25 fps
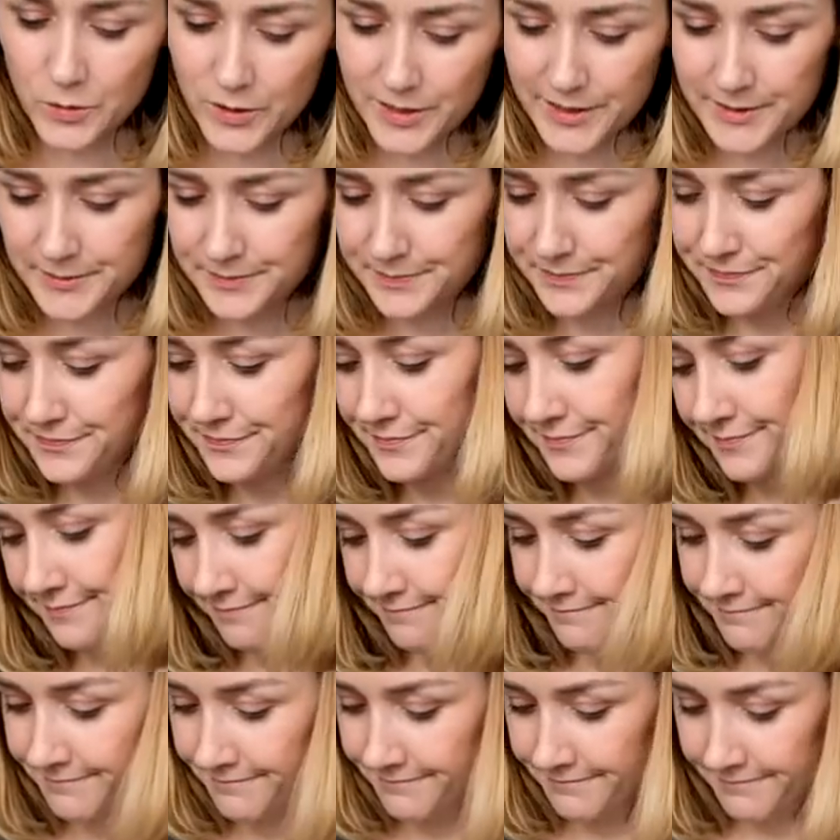one.
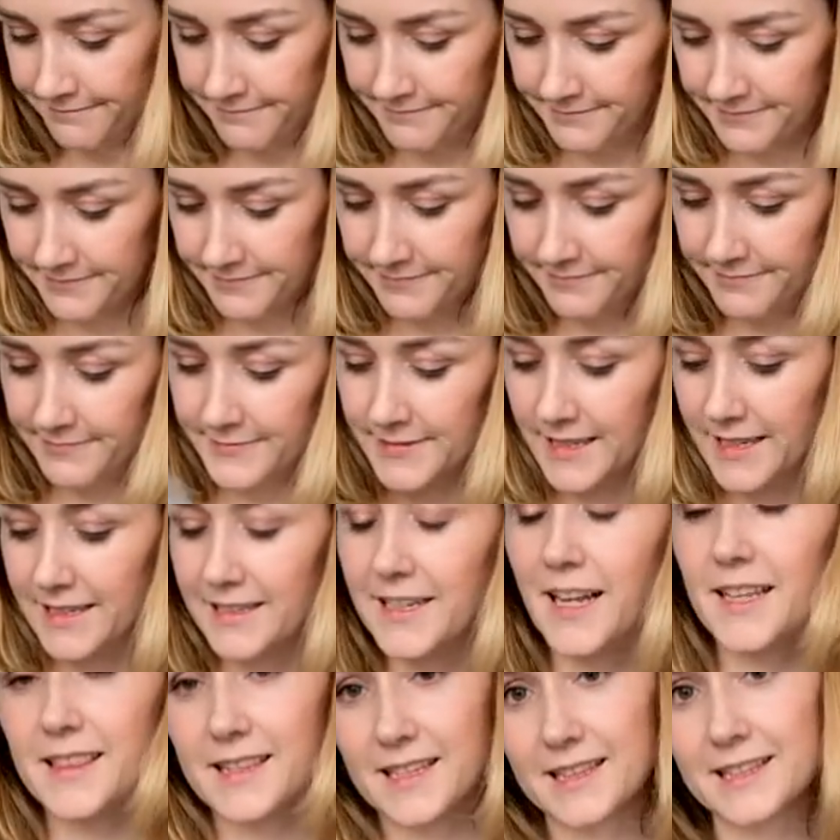
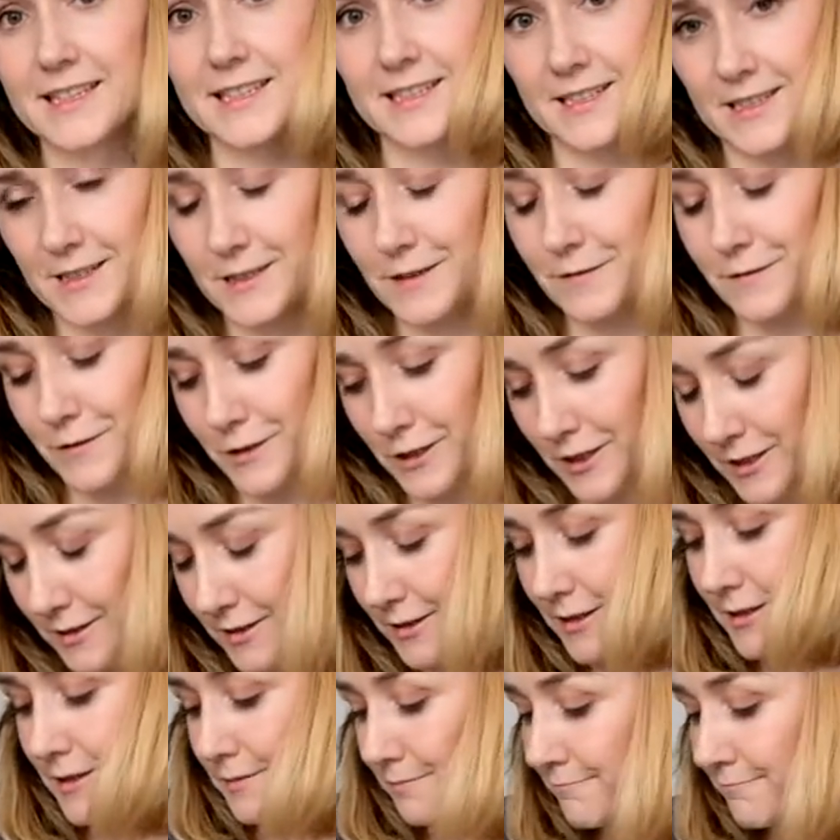Not that this is for